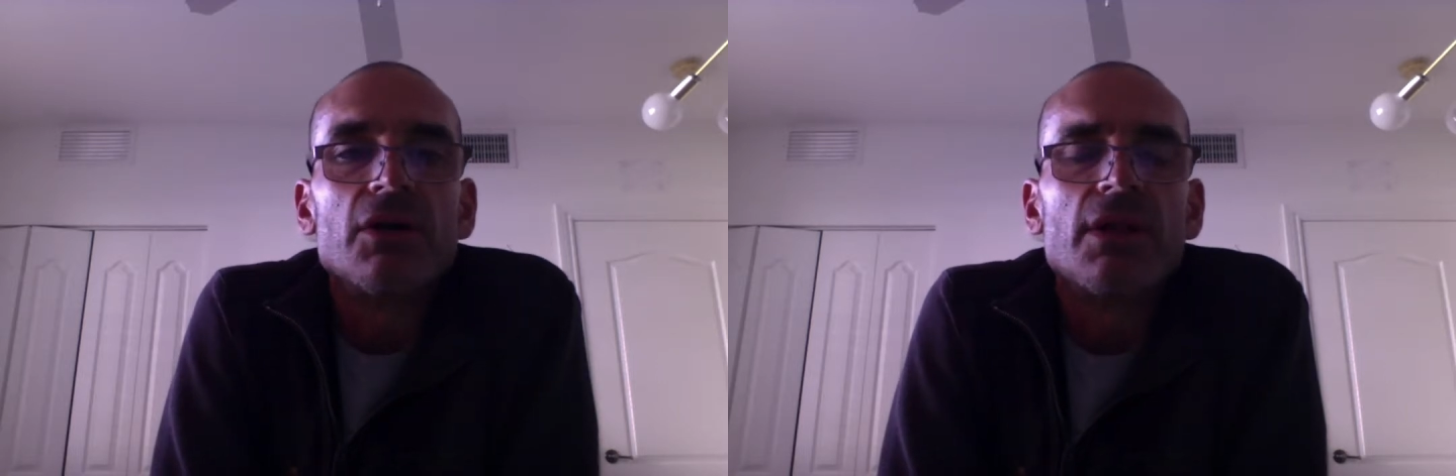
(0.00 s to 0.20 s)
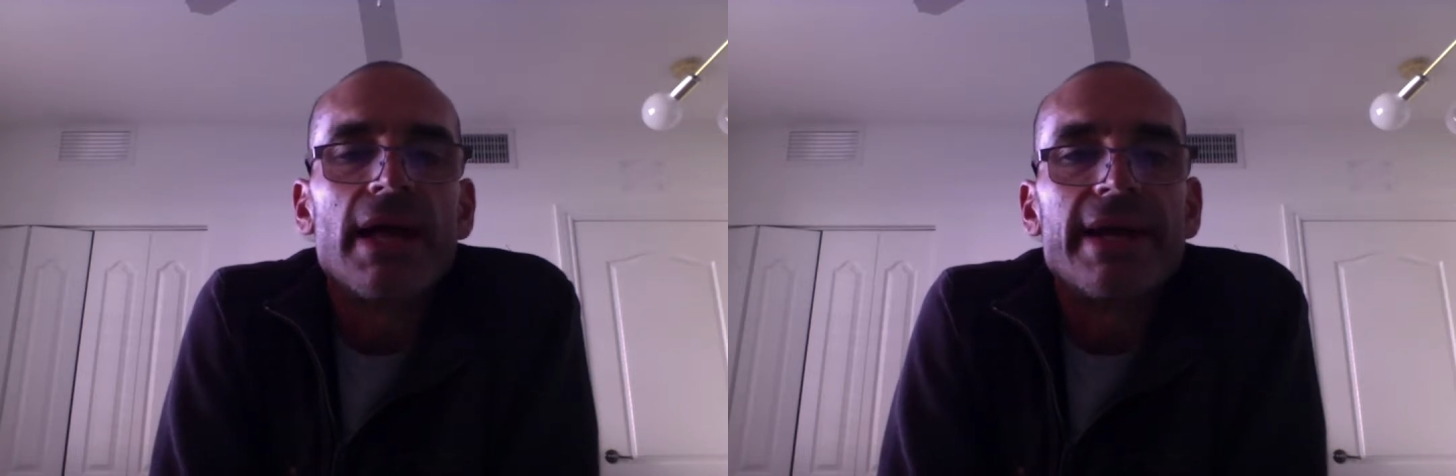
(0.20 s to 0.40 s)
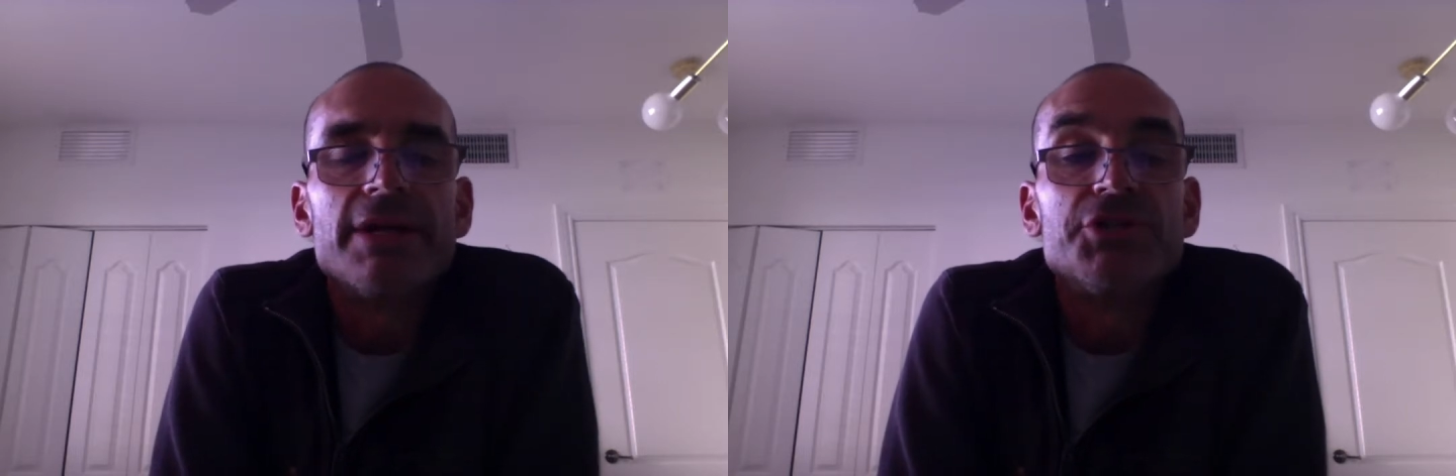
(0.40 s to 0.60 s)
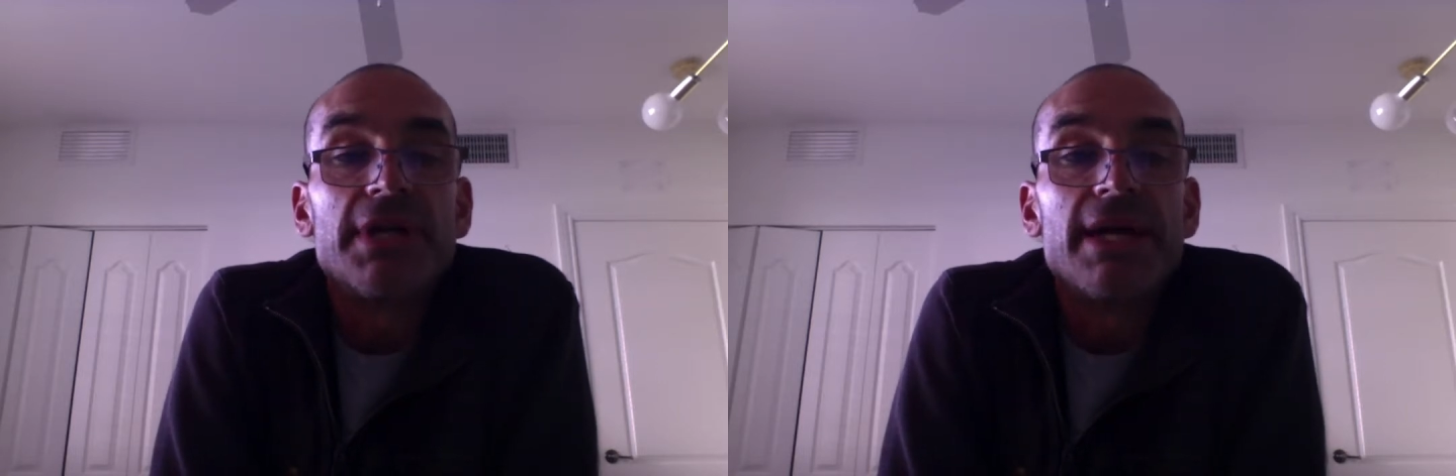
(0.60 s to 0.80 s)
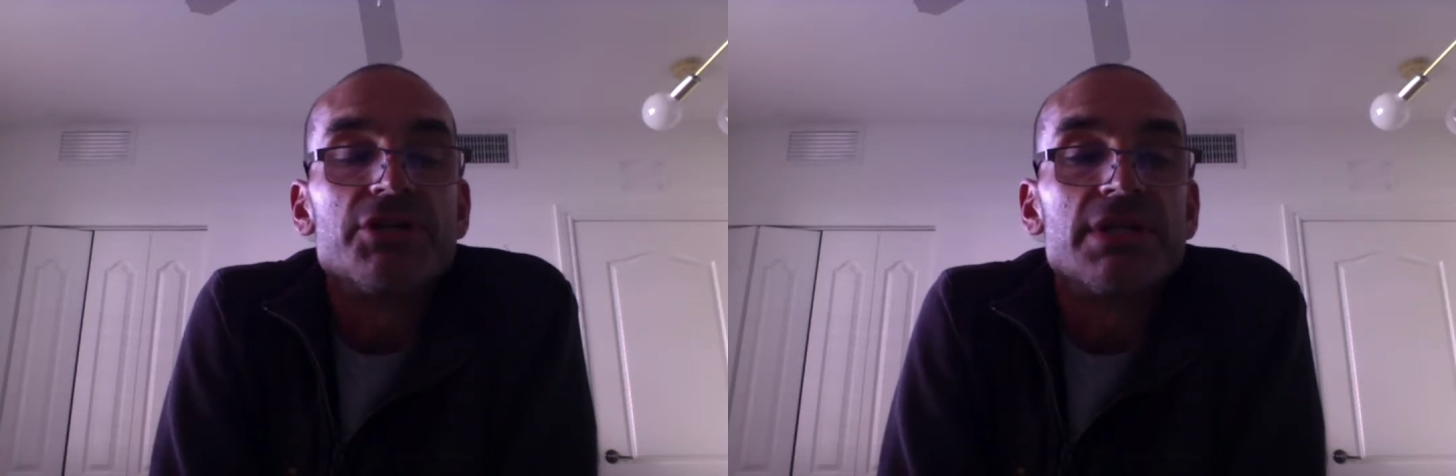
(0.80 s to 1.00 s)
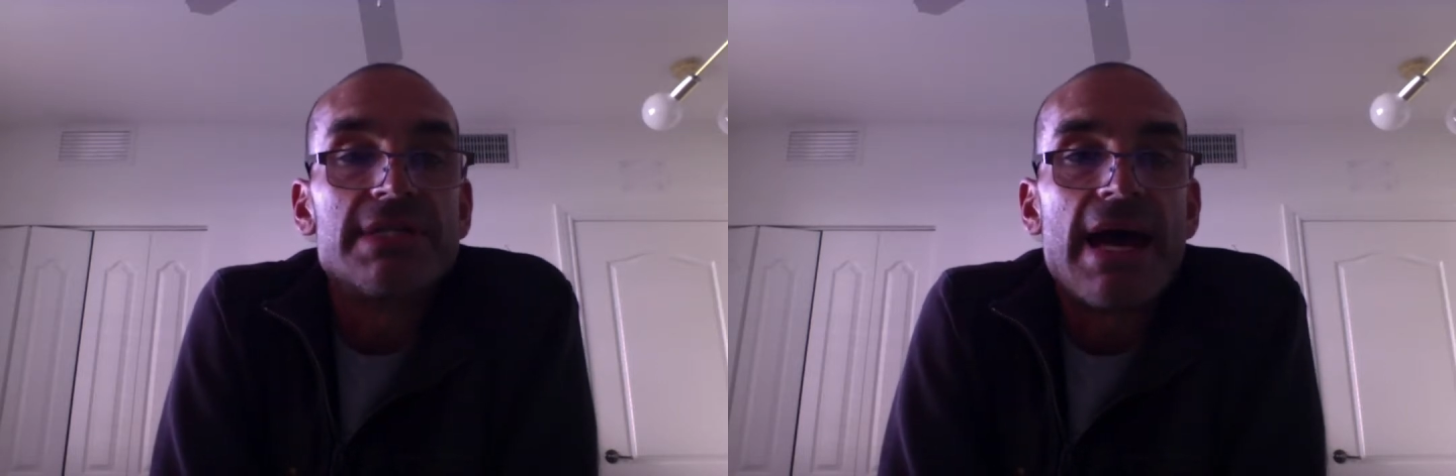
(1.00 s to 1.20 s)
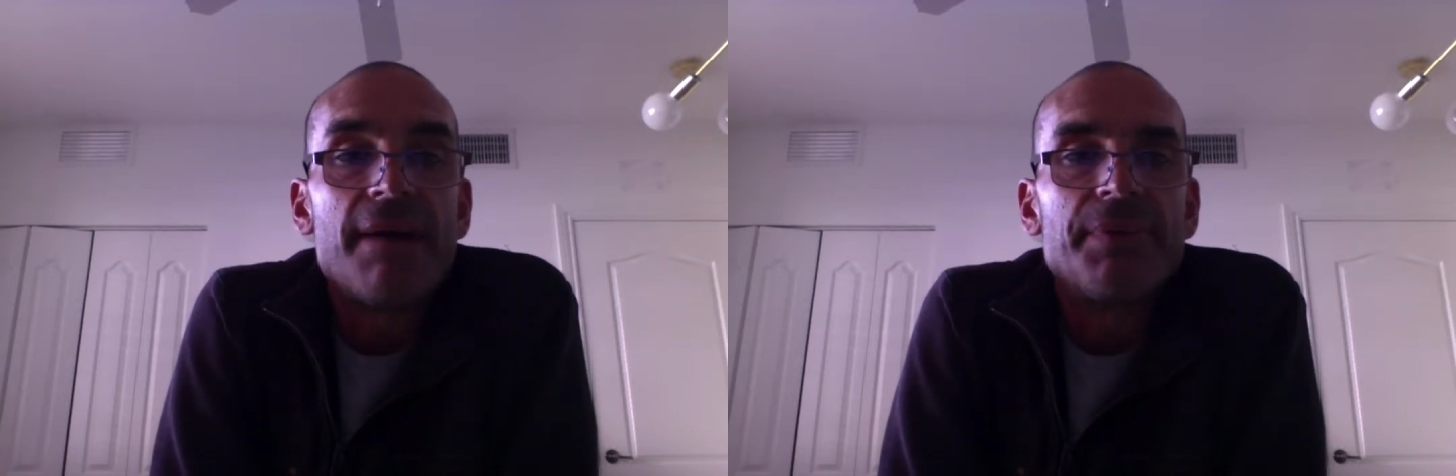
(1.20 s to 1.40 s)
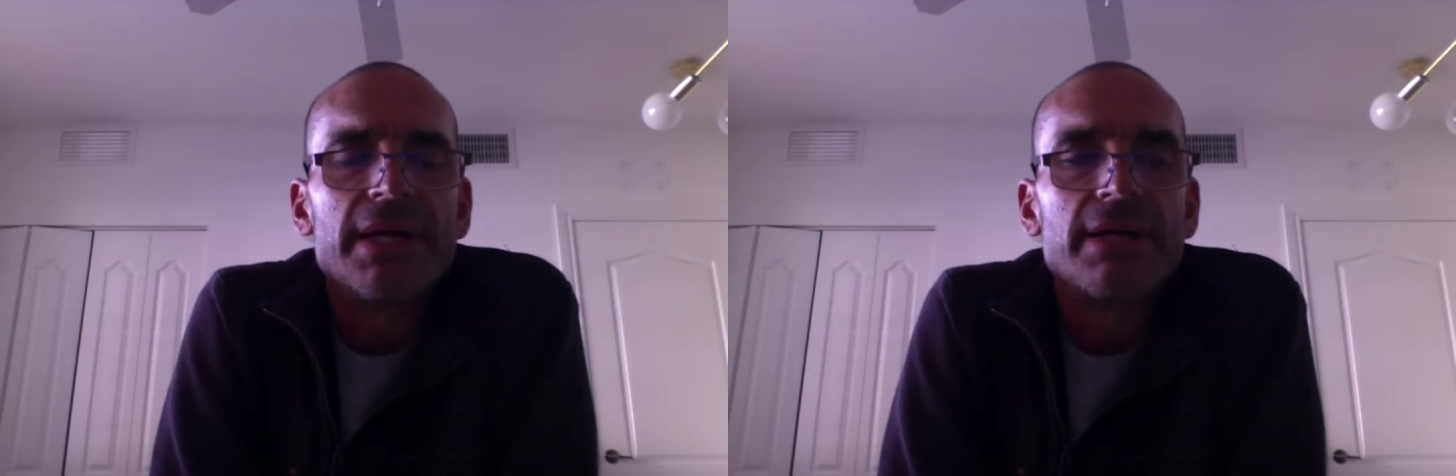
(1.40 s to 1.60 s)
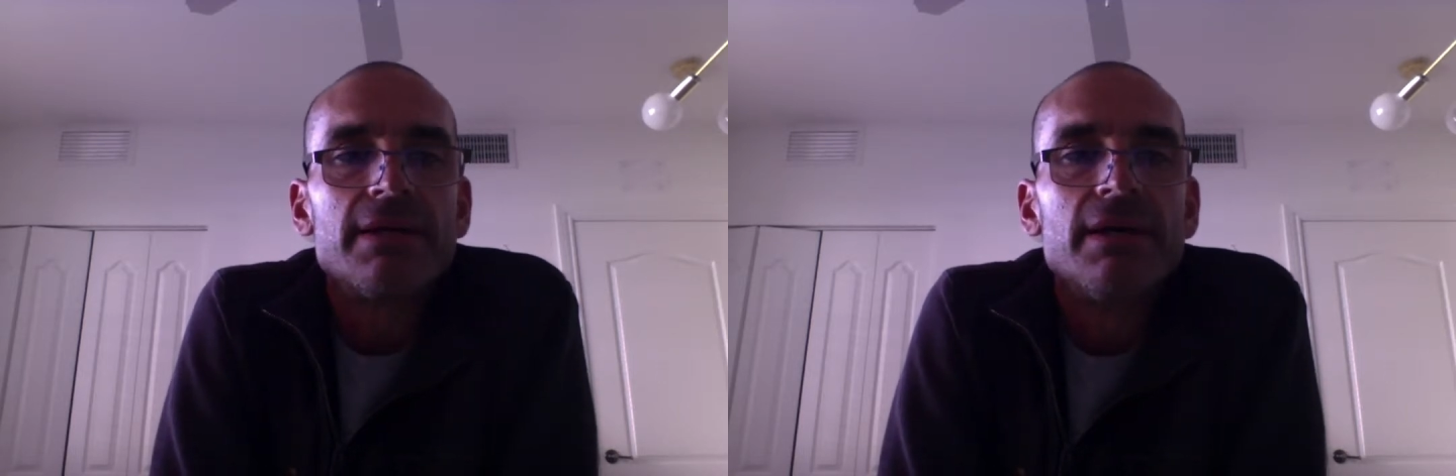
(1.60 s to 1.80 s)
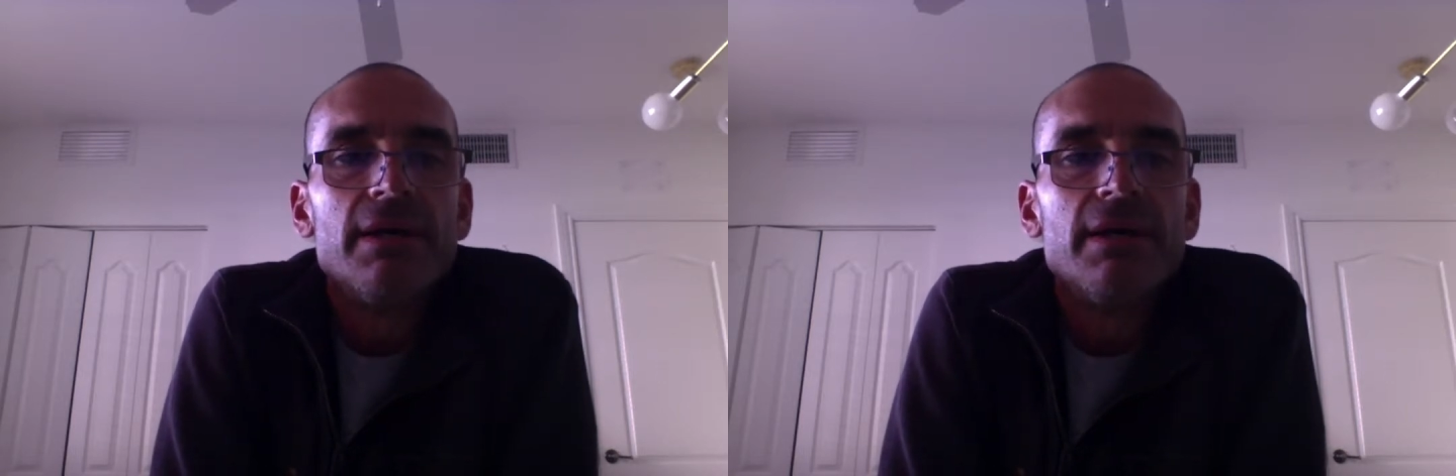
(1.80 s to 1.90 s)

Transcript: look like education is happening.